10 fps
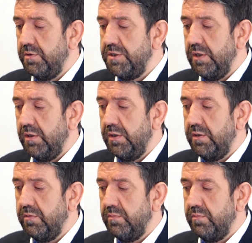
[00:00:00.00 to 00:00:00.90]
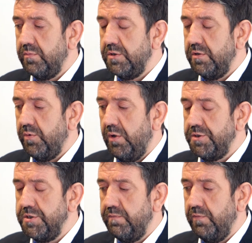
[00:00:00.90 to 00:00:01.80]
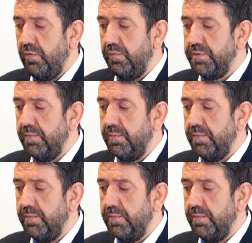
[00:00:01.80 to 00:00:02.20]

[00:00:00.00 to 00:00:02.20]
dearly to the parties involved.